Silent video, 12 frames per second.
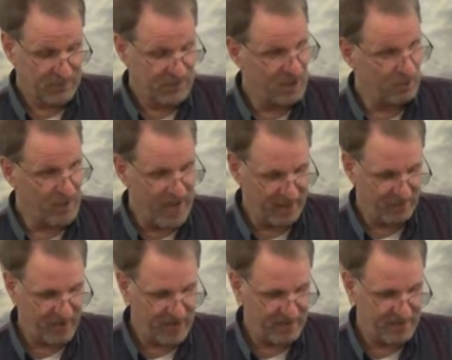To
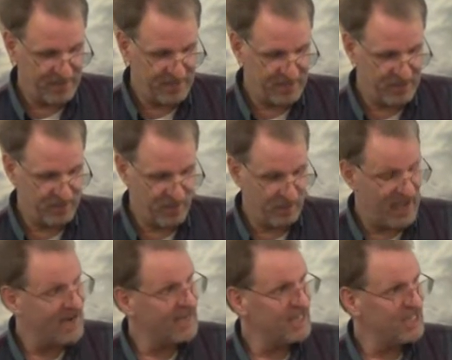modify the deeds of the
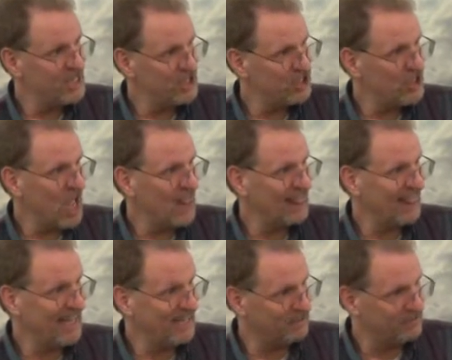body, ye shall
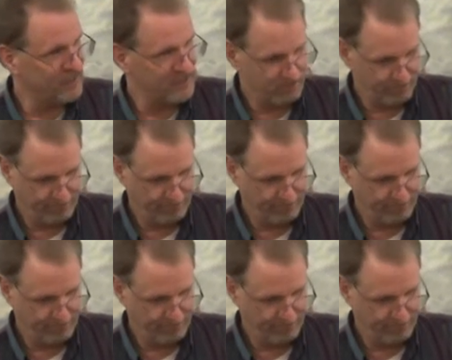live.